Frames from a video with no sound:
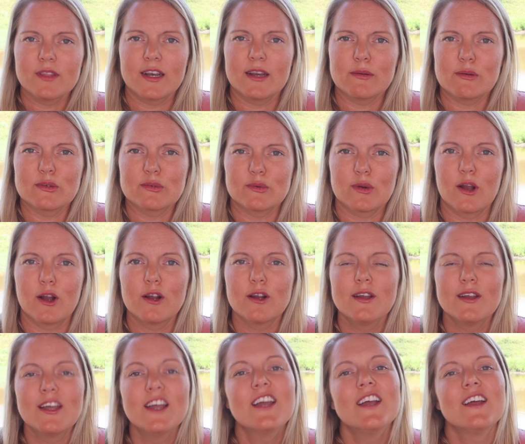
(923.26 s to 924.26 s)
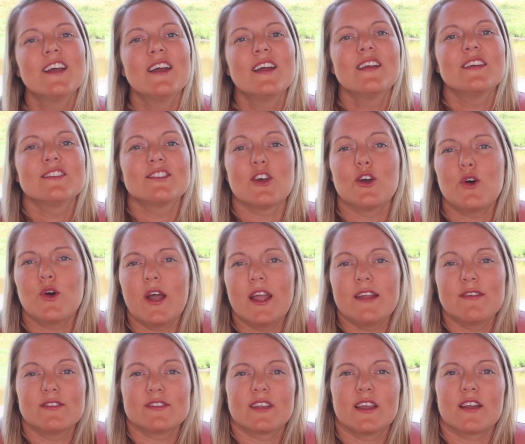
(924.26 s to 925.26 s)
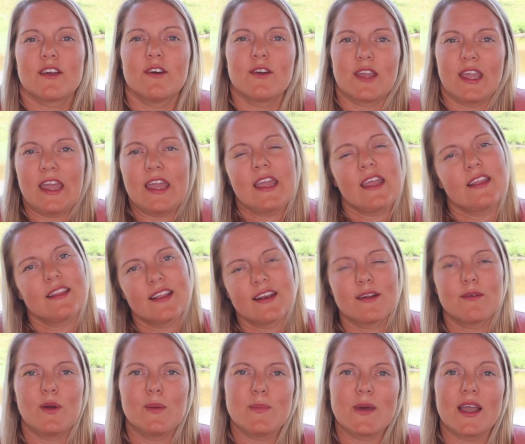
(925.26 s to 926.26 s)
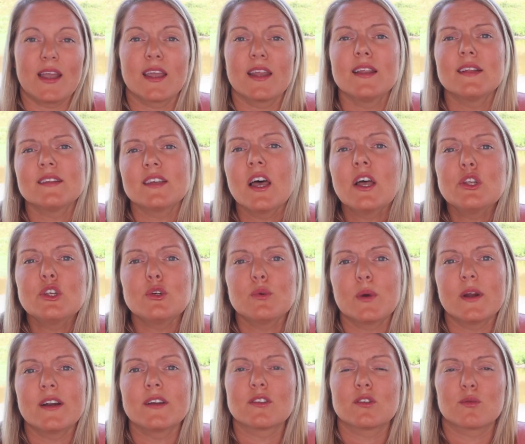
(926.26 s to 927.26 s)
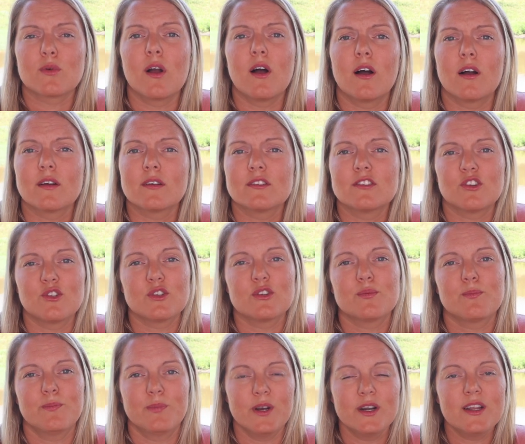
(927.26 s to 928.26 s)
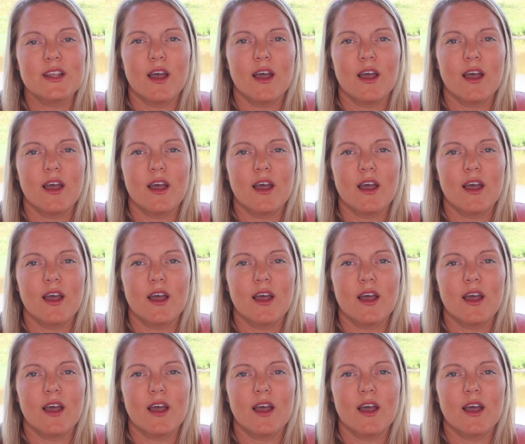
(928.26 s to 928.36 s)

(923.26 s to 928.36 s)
that it was wrong. So I was like, okay, and then I went back, and it tells you where it's wrong, so it's pretty